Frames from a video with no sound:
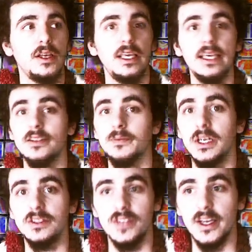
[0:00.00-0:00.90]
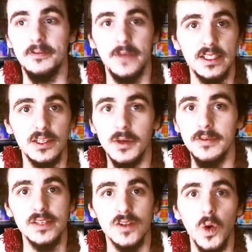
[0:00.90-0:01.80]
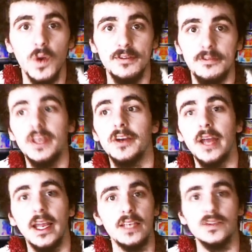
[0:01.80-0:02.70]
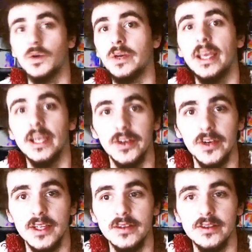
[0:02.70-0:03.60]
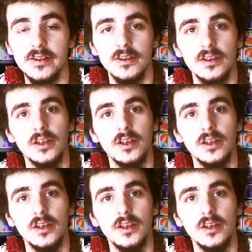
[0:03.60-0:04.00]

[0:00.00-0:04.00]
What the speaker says: He's much a victim of his own fear and his own ignorance